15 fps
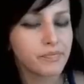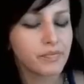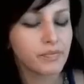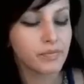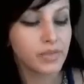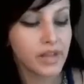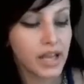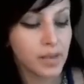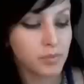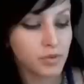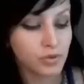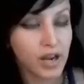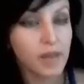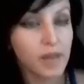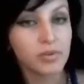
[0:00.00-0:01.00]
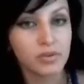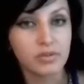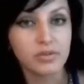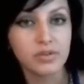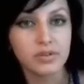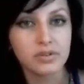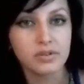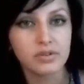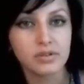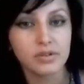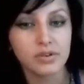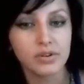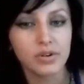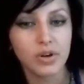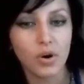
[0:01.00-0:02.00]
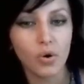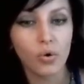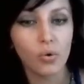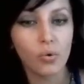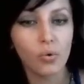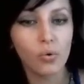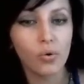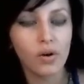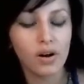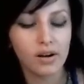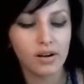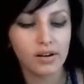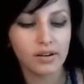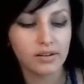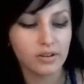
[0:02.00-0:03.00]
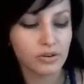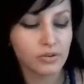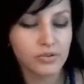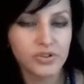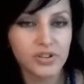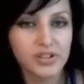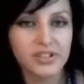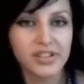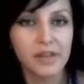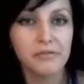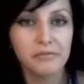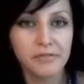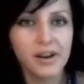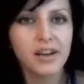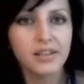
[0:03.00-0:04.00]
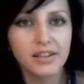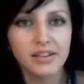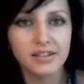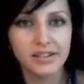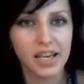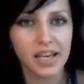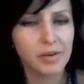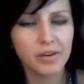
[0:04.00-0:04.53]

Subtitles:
blame the rebels who just saying fuck this game?